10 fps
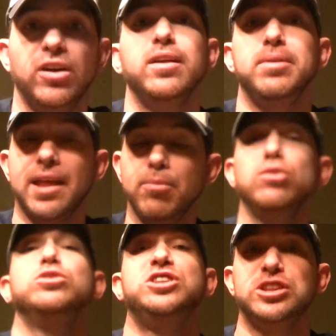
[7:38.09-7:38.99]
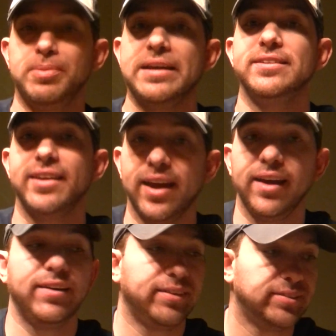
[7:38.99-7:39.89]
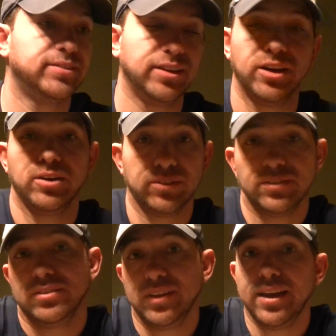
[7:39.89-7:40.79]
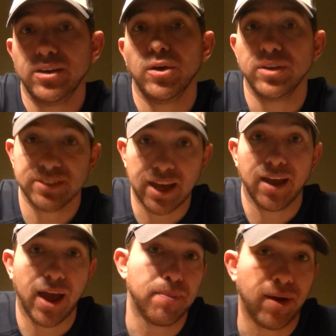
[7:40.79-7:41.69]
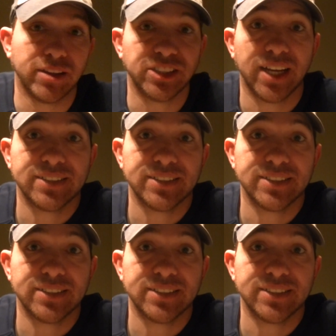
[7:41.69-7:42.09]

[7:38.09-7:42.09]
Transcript: I mean, that move was just made today. Late notice. I apologize.